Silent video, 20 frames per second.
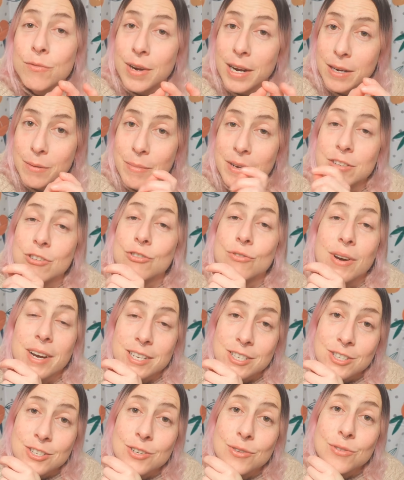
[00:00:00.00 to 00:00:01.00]
Recommend you
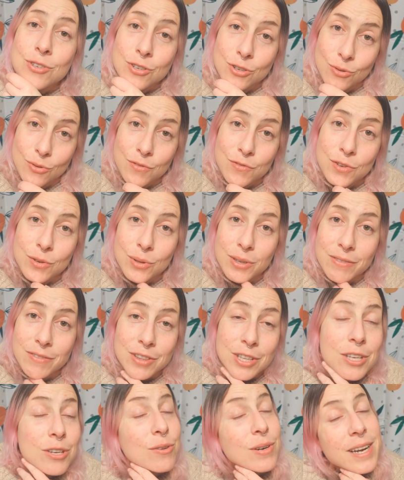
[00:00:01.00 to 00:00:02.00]
guys do too if you live in
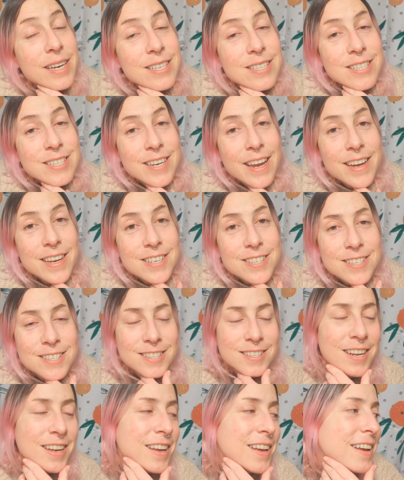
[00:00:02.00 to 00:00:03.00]
the United
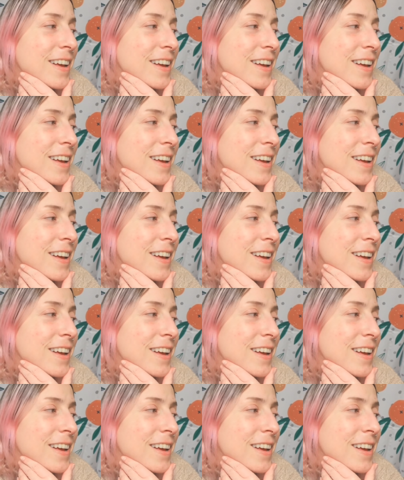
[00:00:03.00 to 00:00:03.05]
States.